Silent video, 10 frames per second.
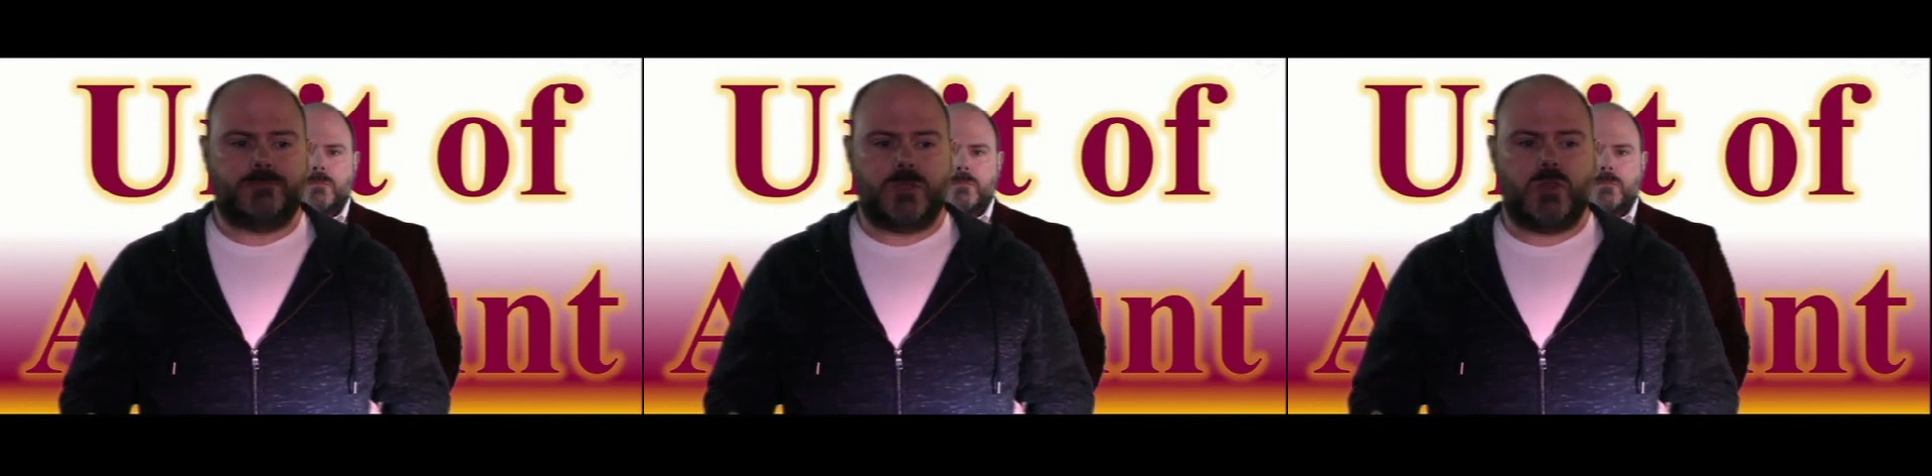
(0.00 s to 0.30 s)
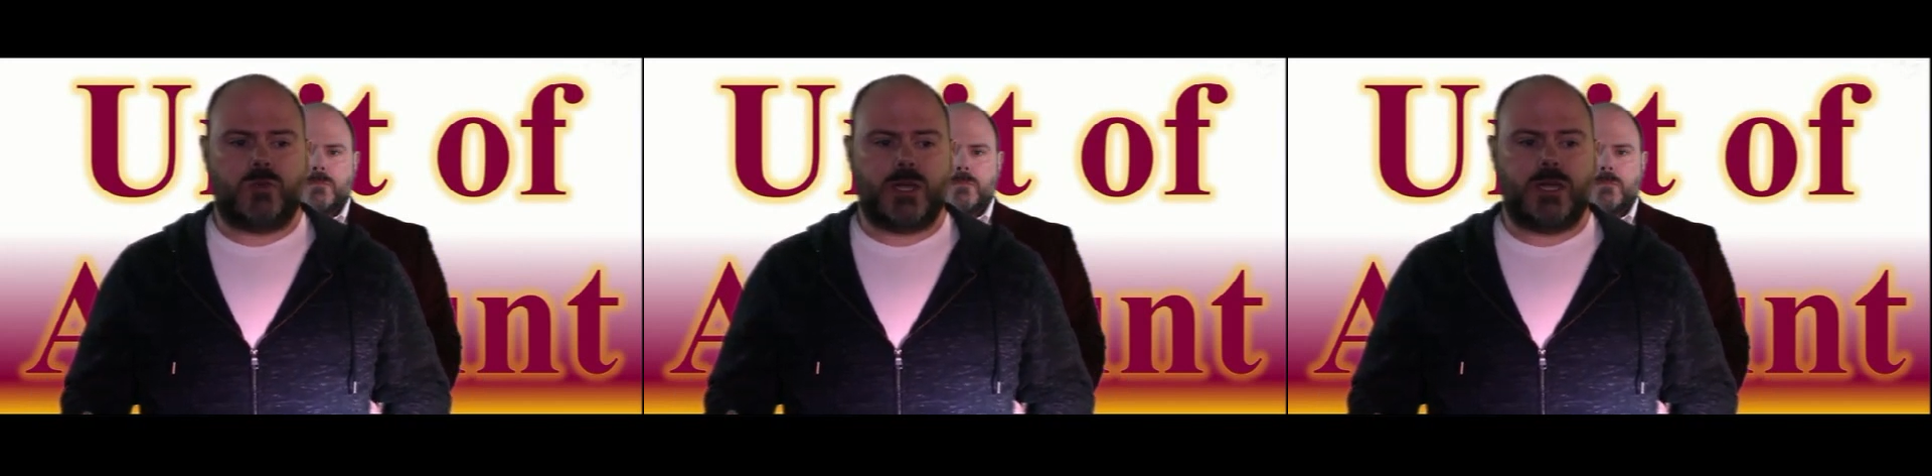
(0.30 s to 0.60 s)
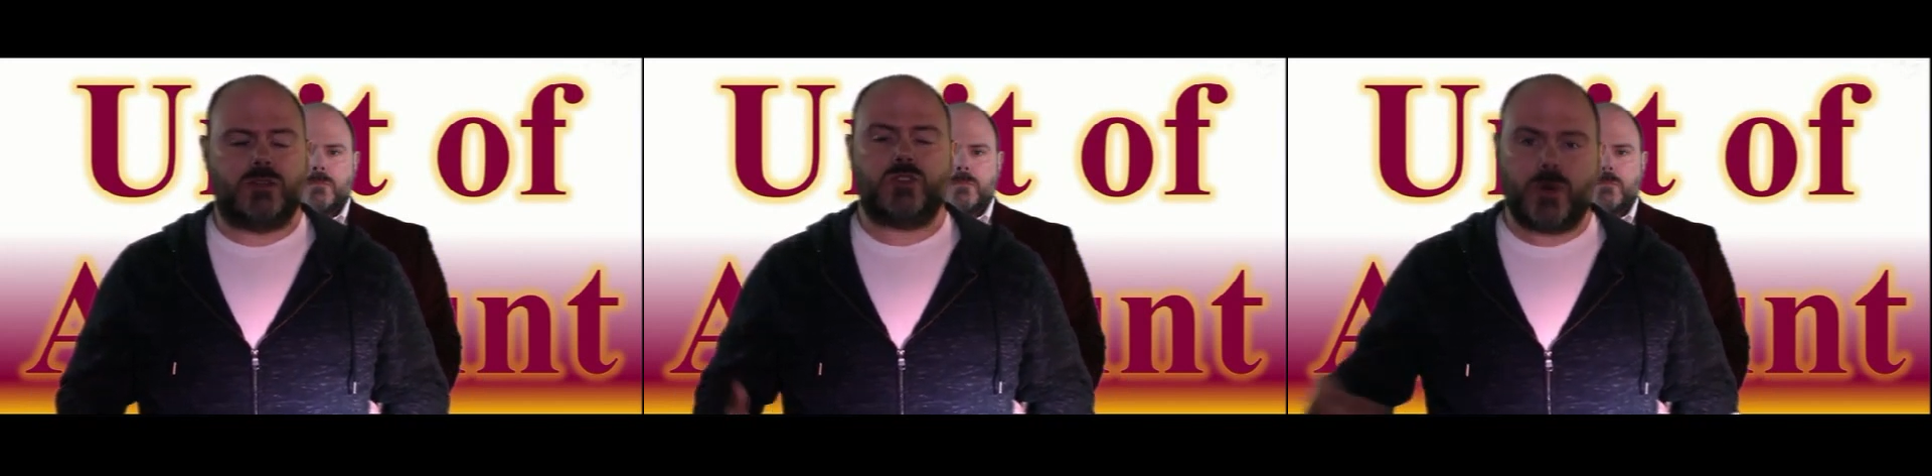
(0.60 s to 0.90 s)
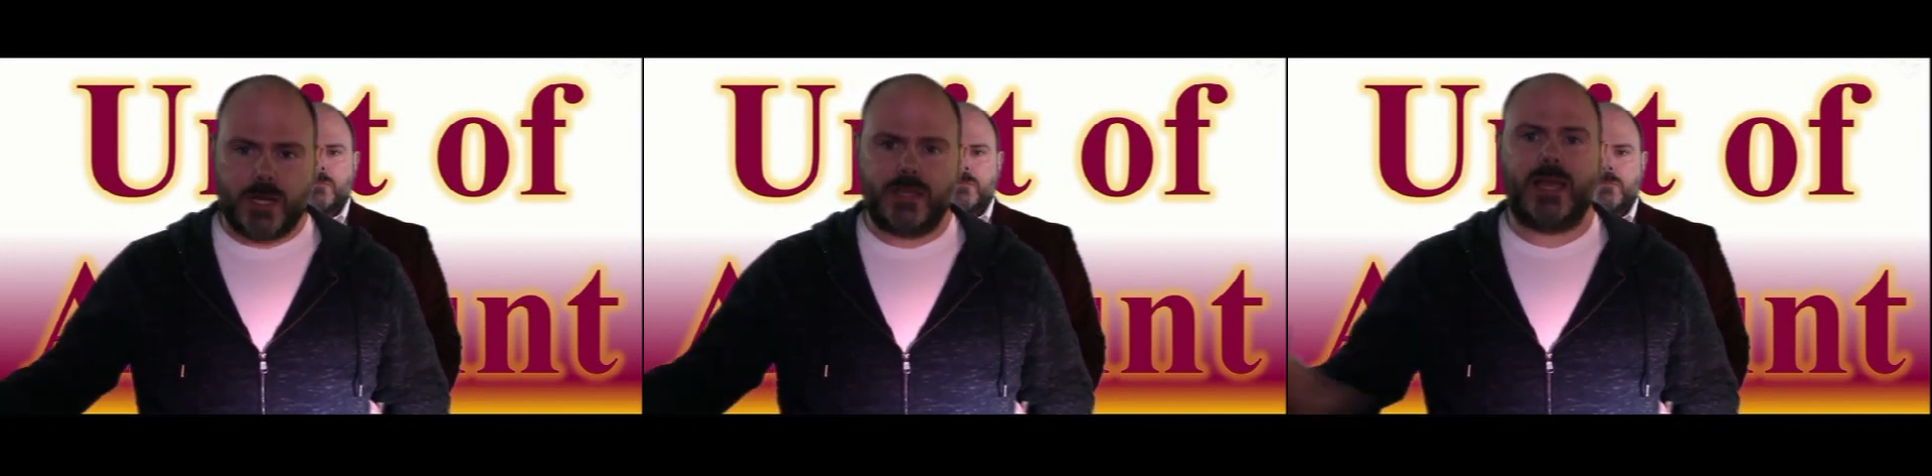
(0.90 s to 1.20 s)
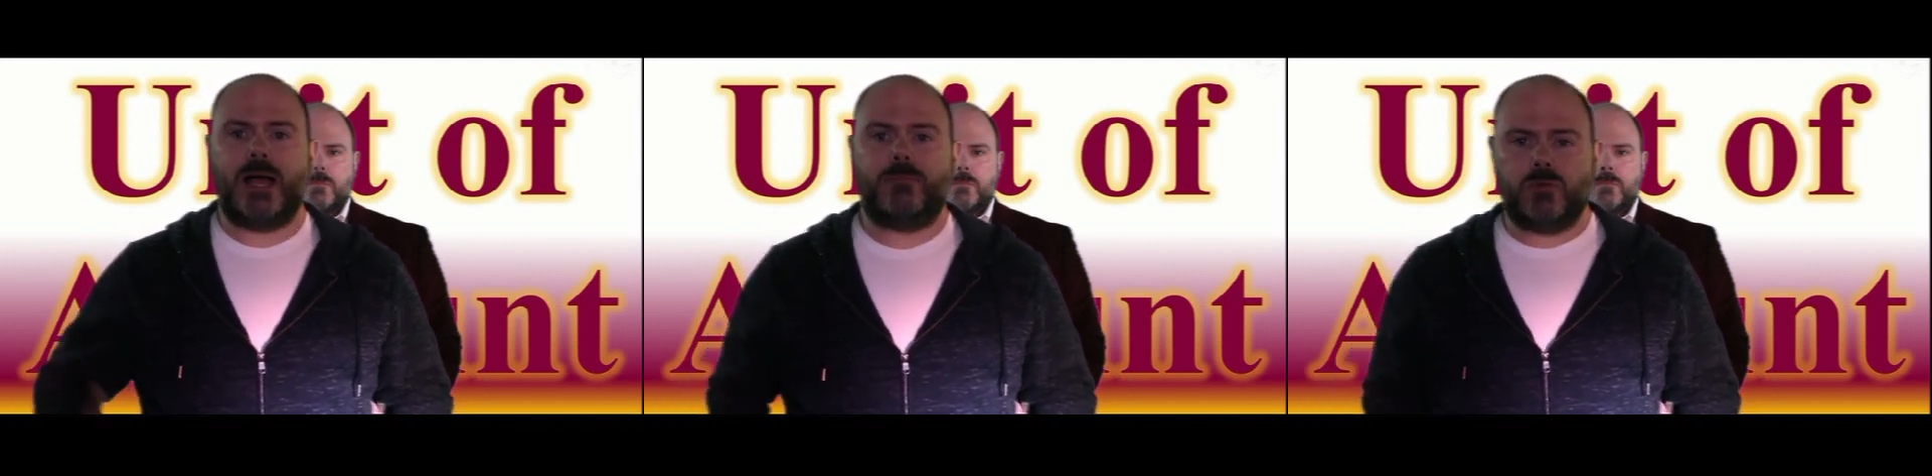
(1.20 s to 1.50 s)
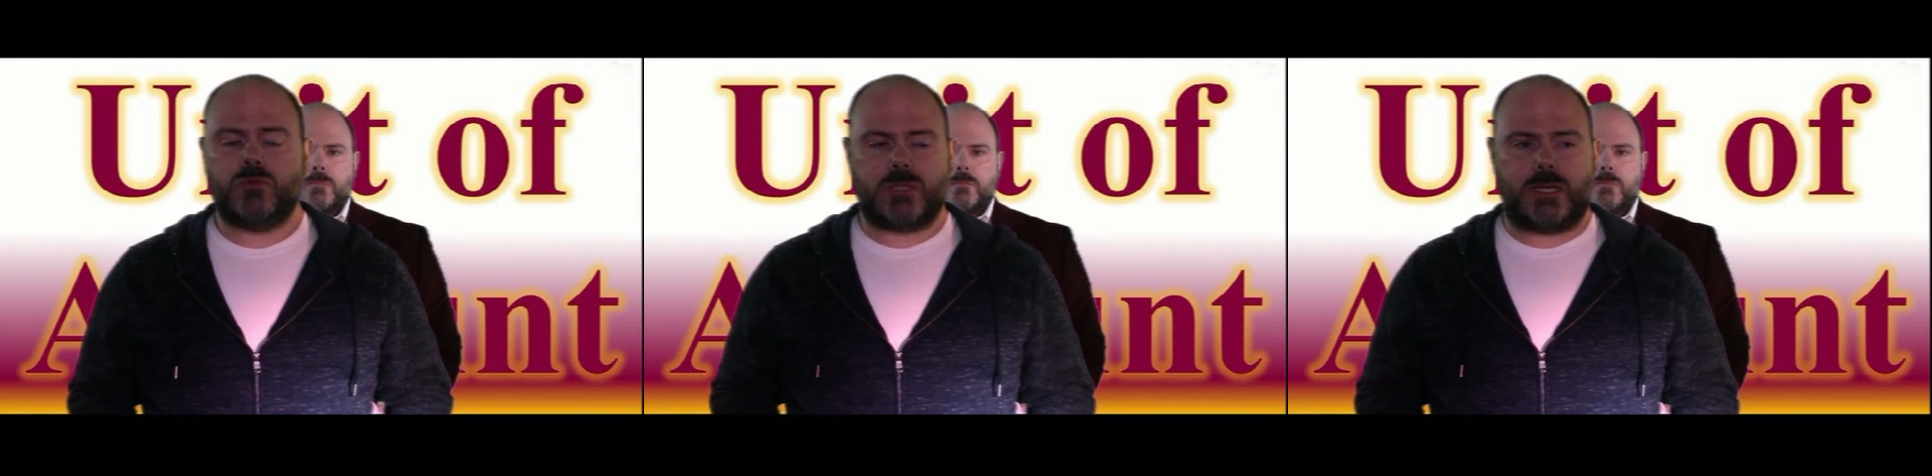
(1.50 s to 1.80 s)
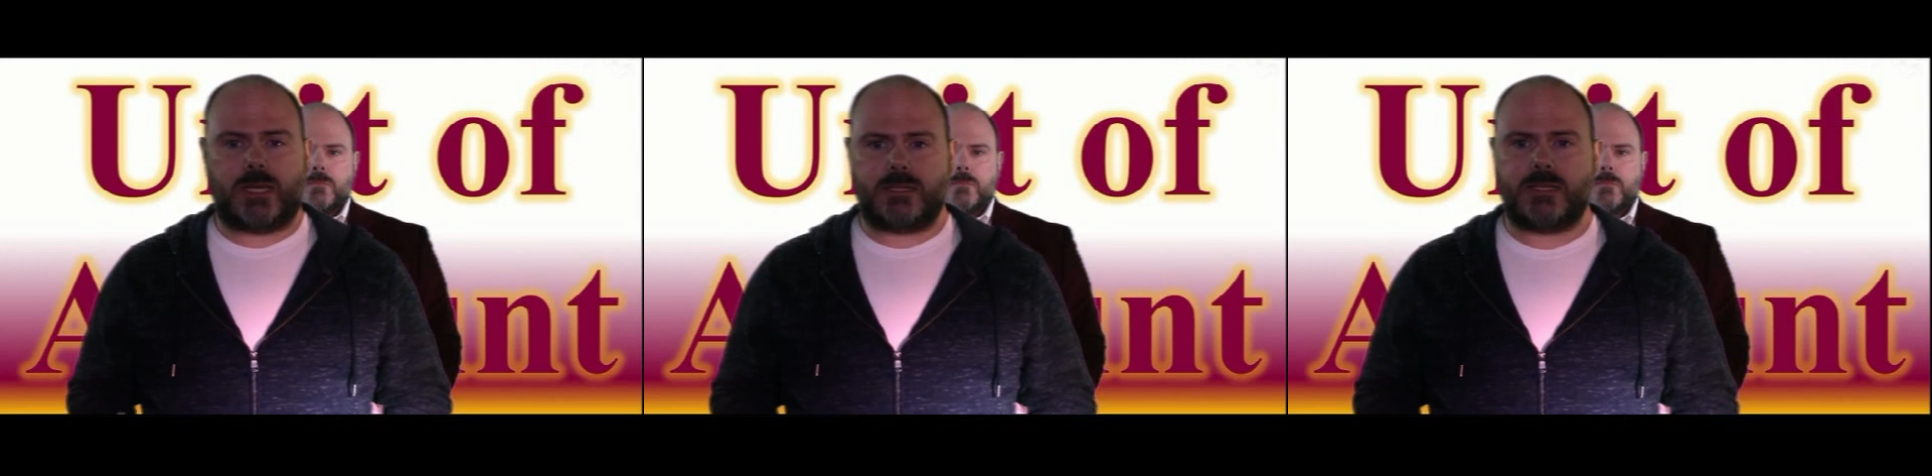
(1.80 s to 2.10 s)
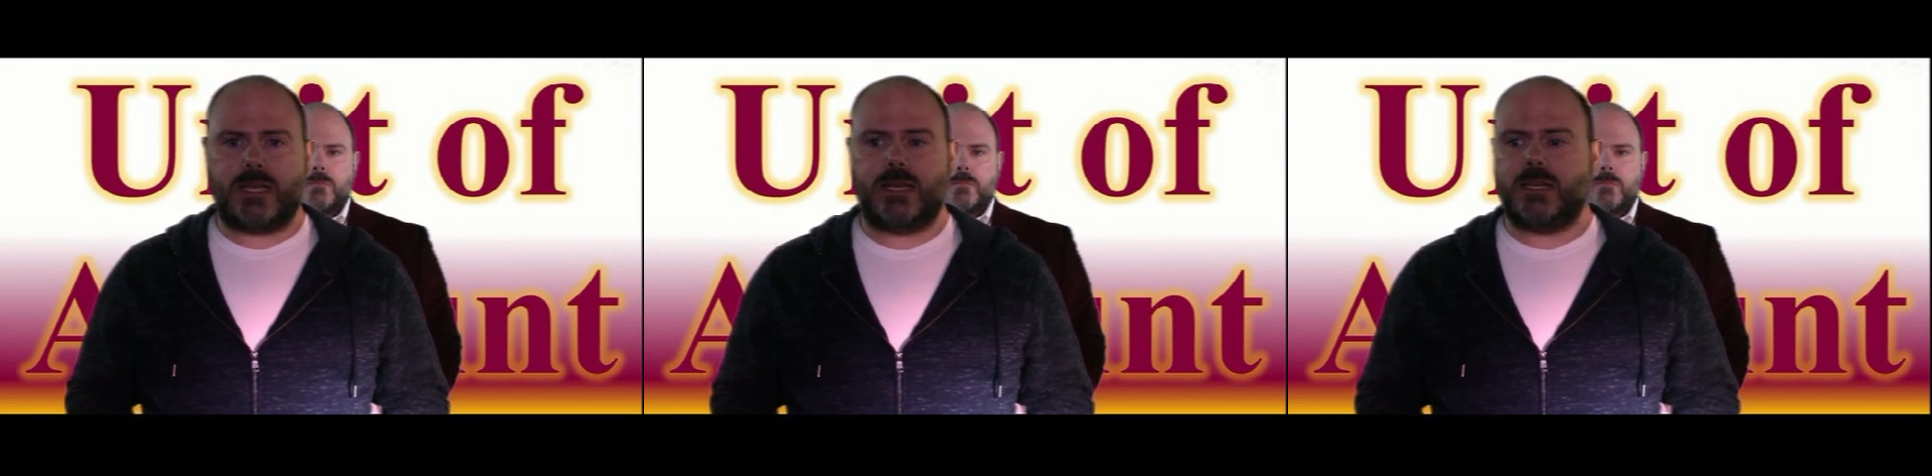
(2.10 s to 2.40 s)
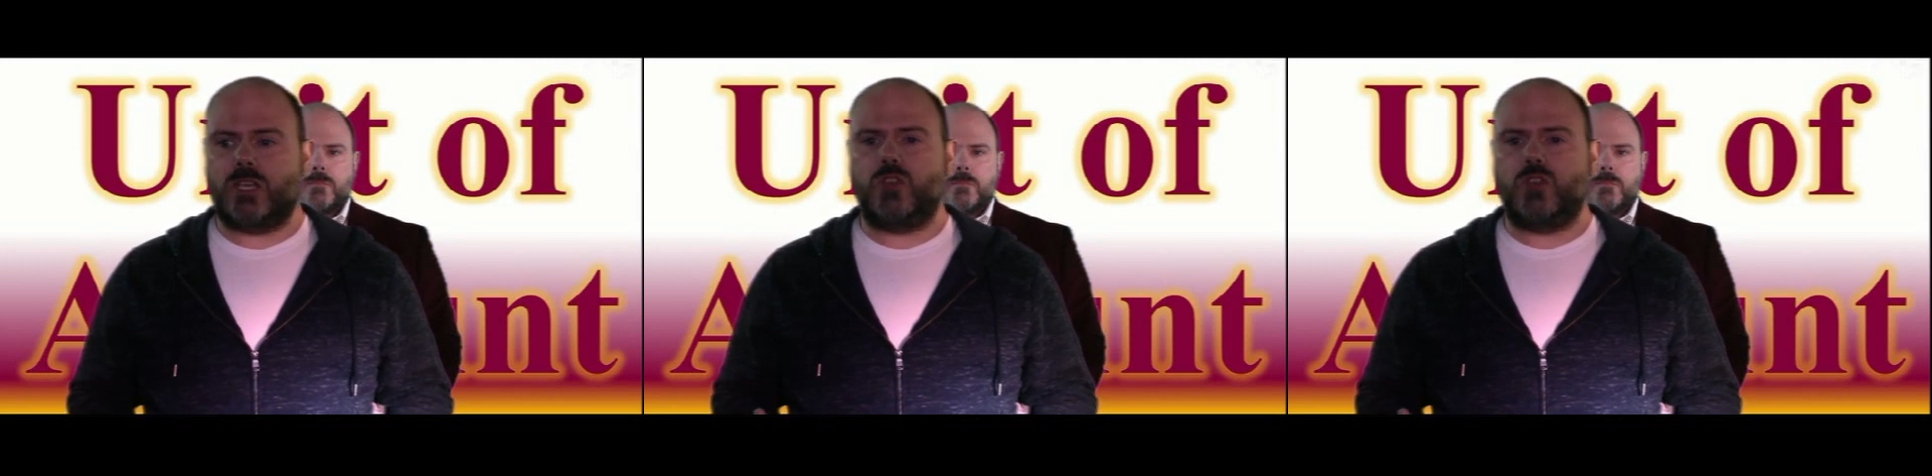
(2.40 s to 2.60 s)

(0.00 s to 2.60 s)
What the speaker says: you can trade the apples, like I said.